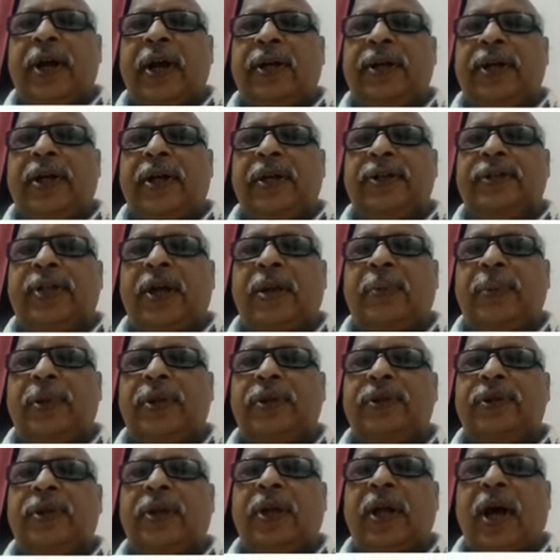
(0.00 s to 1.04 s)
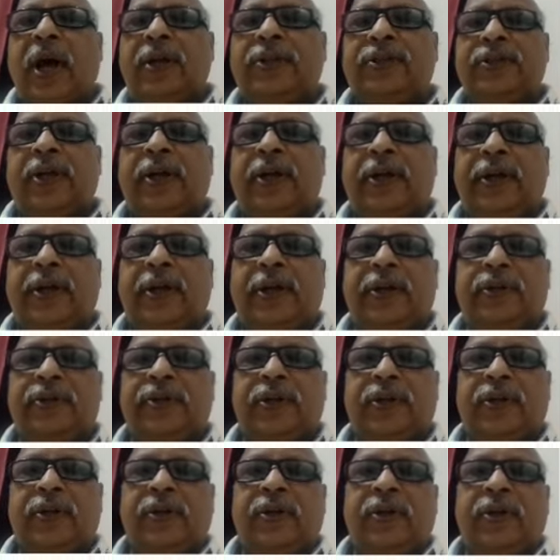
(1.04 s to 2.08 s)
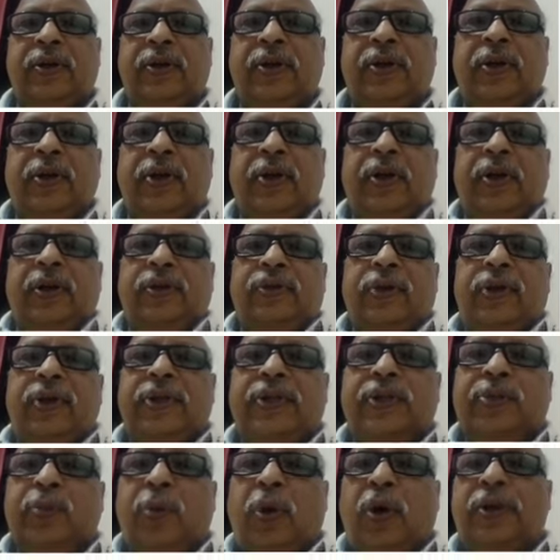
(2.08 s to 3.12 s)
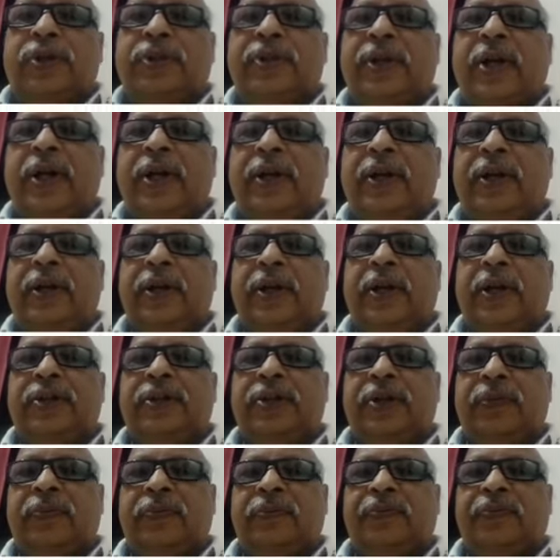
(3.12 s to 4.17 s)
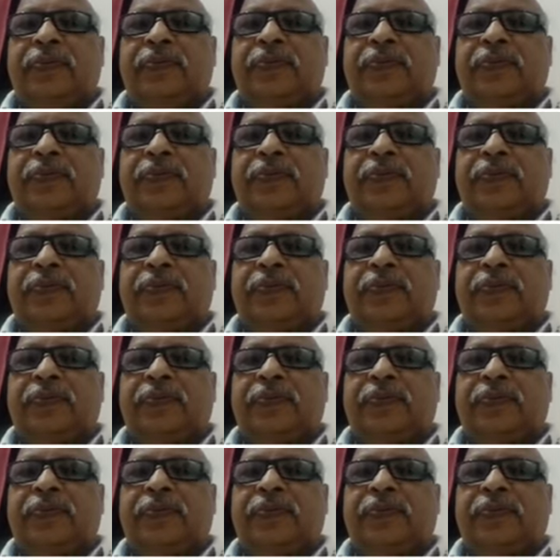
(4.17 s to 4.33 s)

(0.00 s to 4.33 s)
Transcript: and LSI means large scale integration. So in small scale integration,